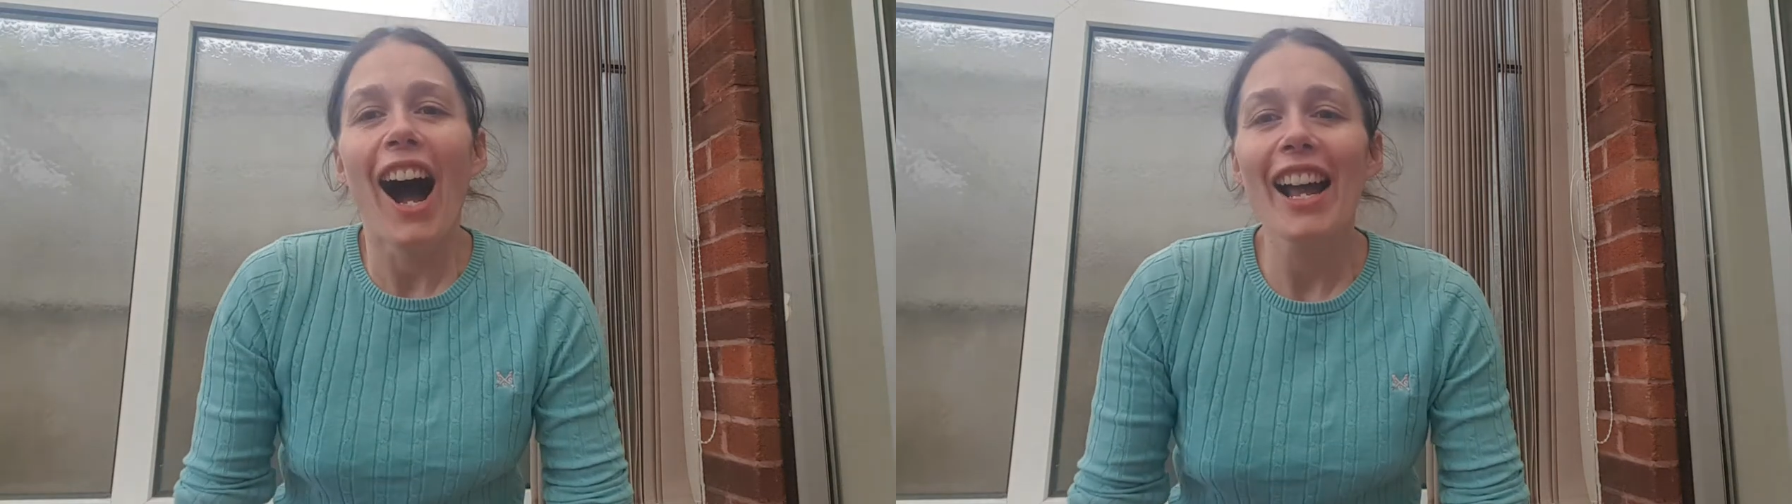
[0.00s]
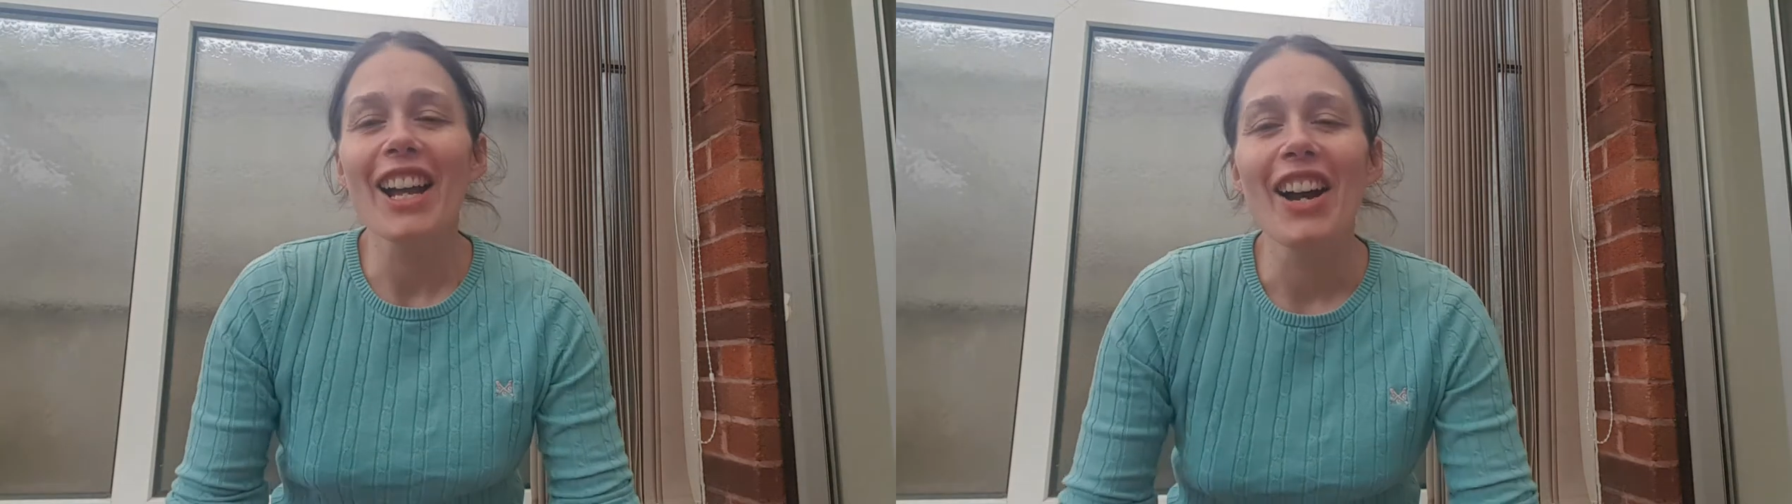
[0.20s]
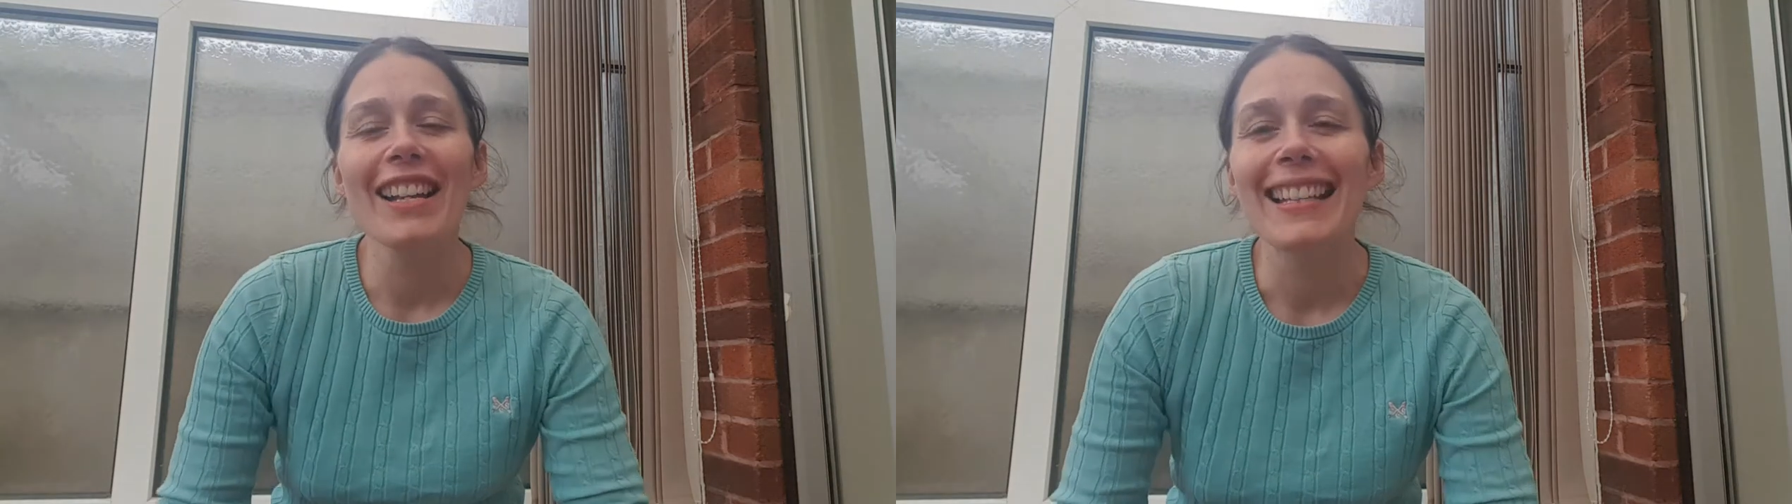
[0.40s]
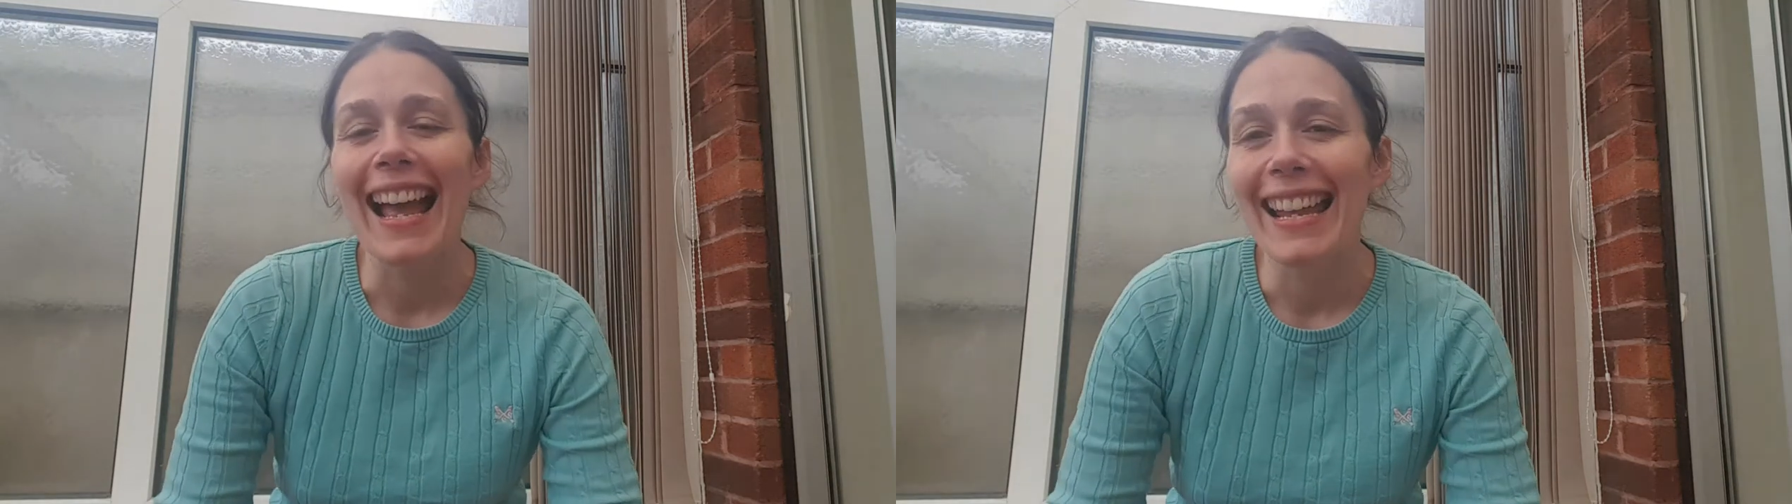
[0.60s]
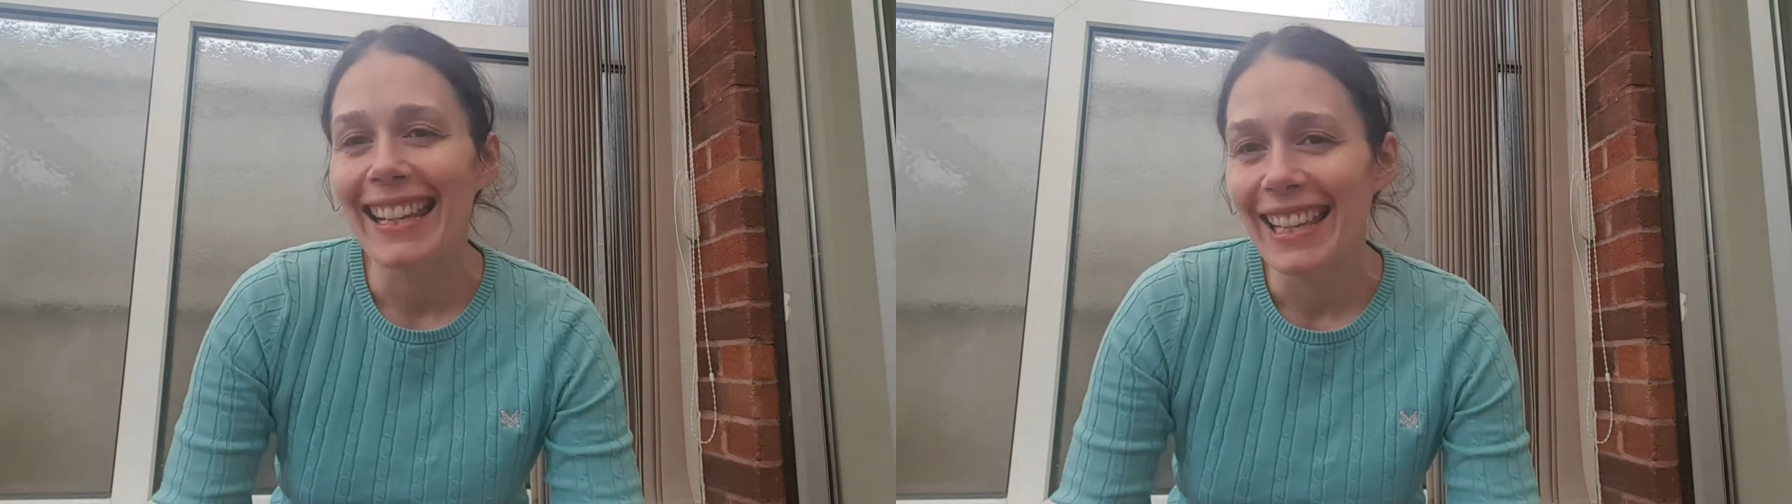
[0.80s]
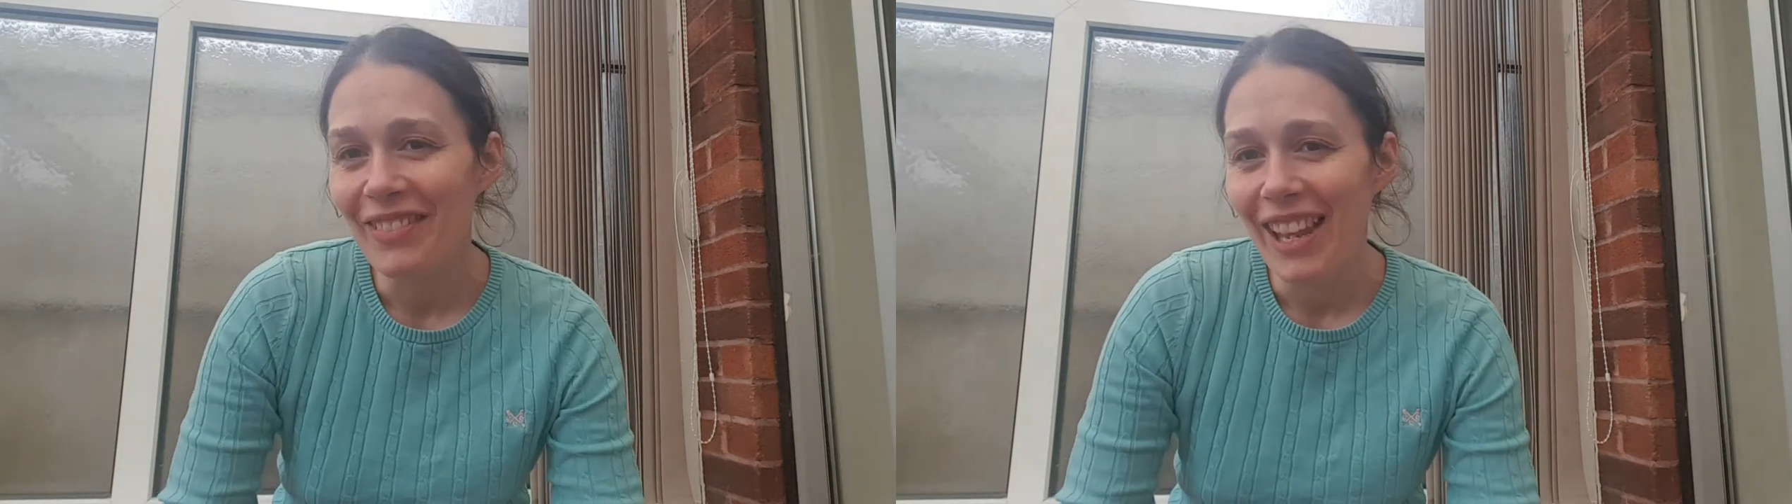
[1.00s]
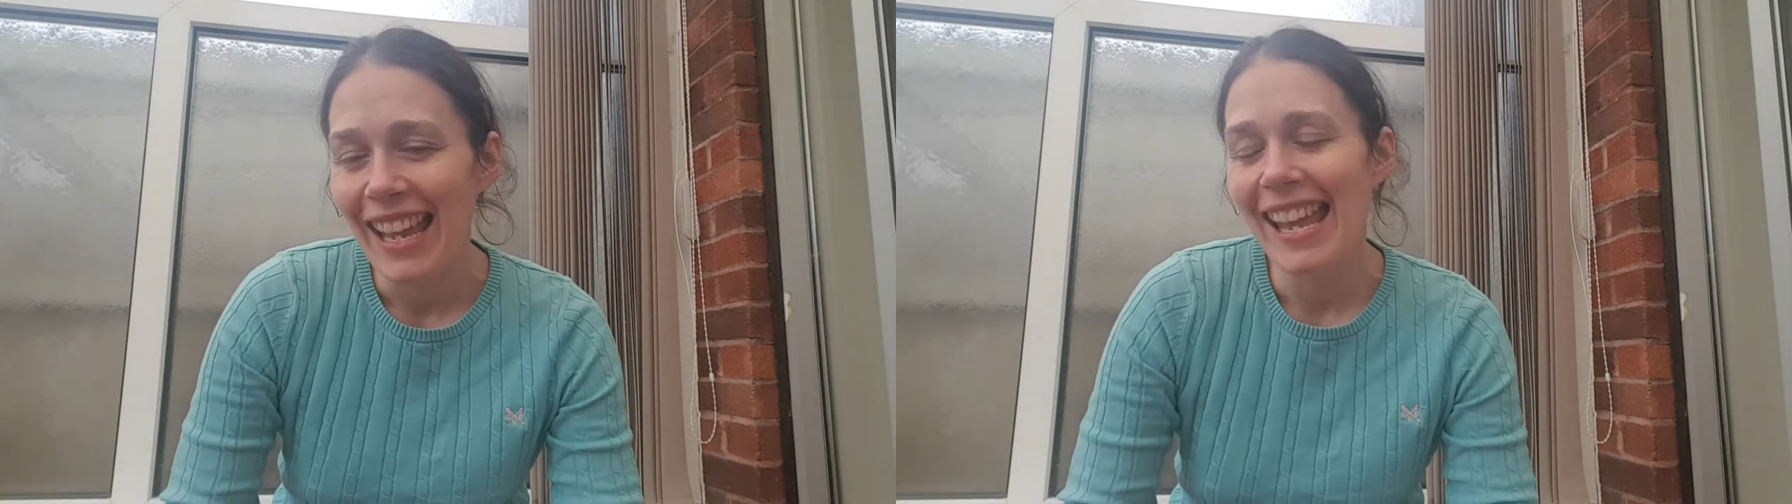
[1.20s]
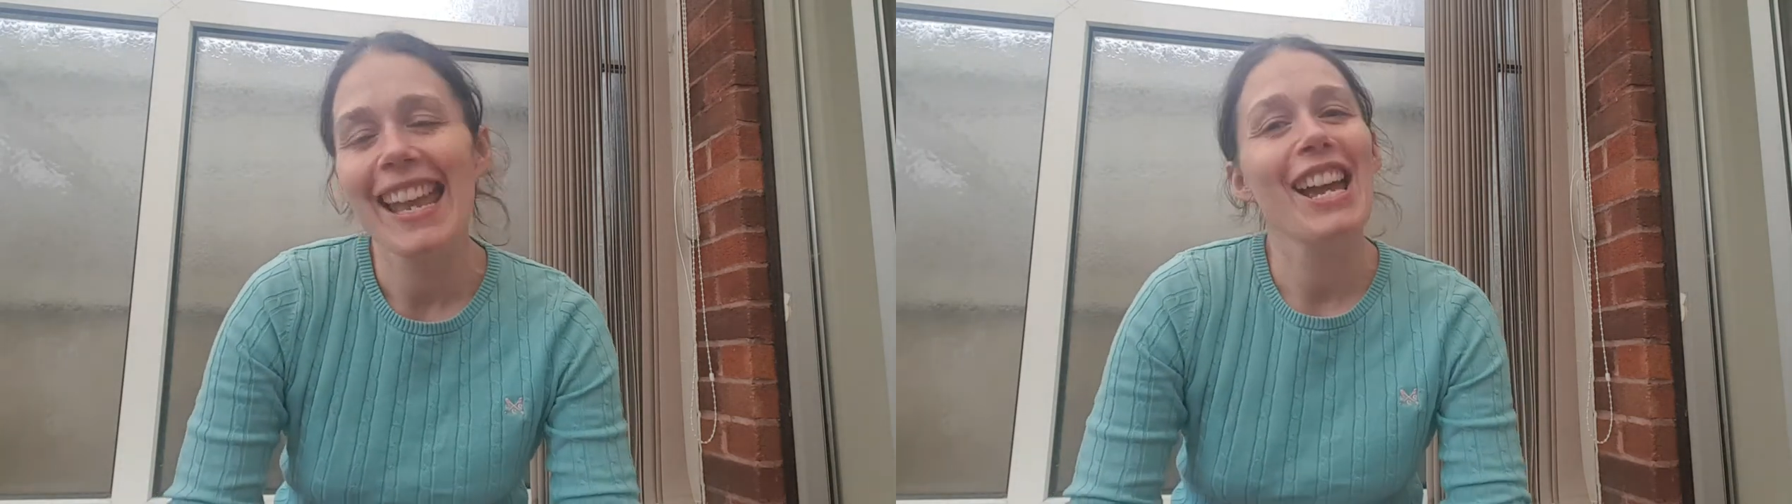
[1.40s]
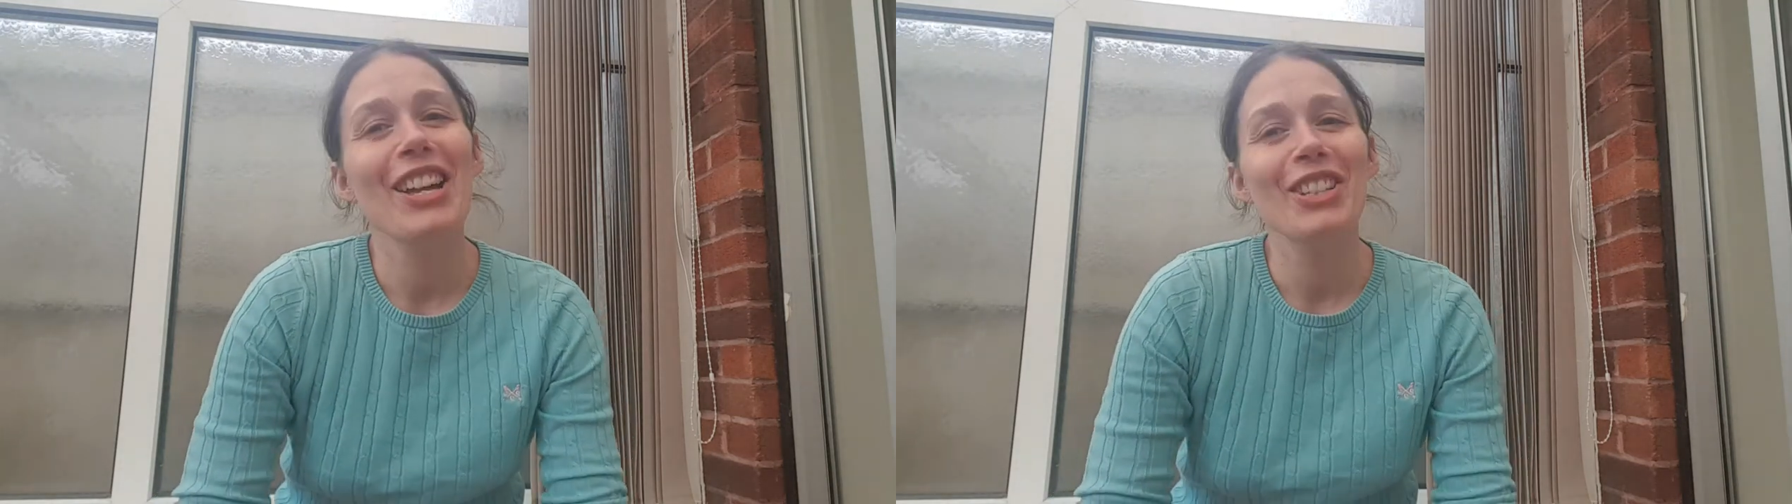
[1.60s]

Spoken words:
Hi guys, Anne Olivia here.